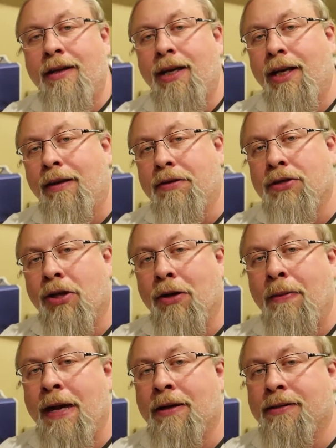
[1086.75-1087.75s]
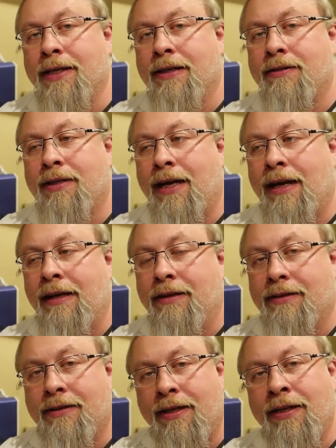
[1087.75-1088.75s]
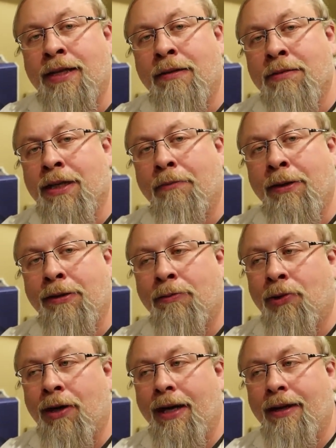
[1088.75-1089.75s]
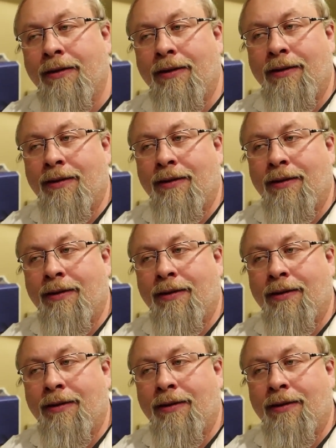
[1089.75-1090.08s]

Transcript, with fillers: and you have solar panels outside and the sun comes up in the morning,